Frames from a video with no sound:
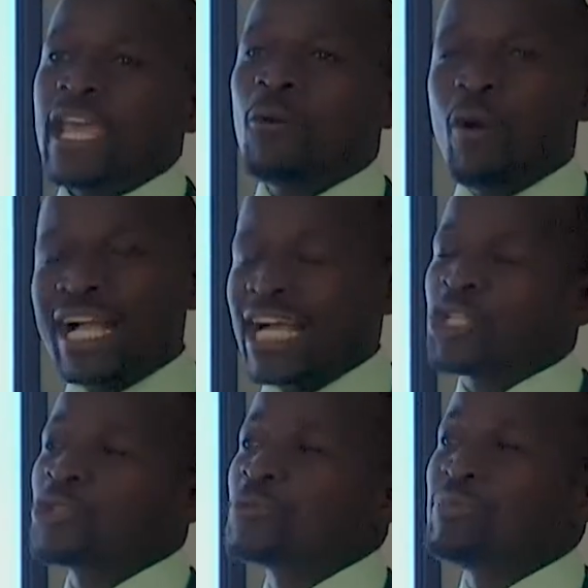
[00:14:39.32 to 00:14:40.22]
a worker
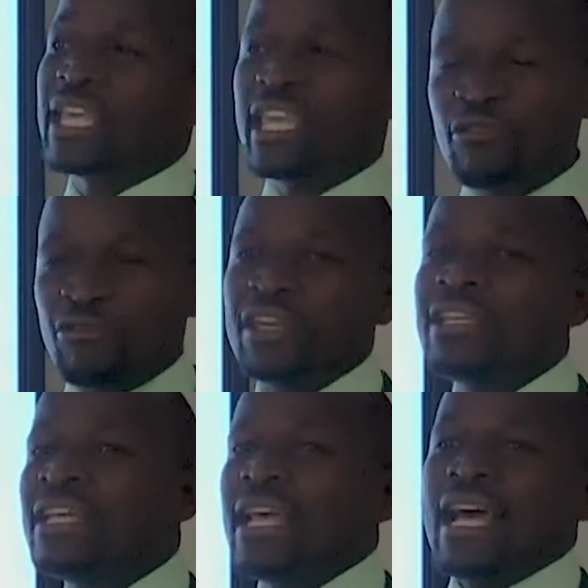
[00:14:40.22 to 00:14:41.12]
should be
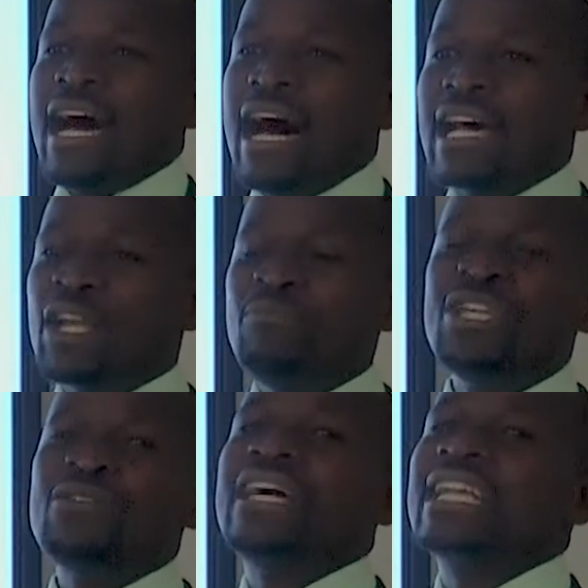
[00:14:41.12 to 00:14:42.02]
given a
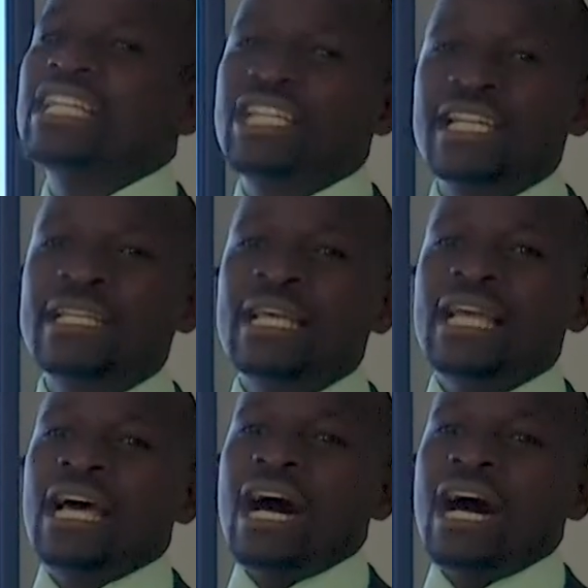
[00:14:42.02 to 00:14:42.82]
remuneration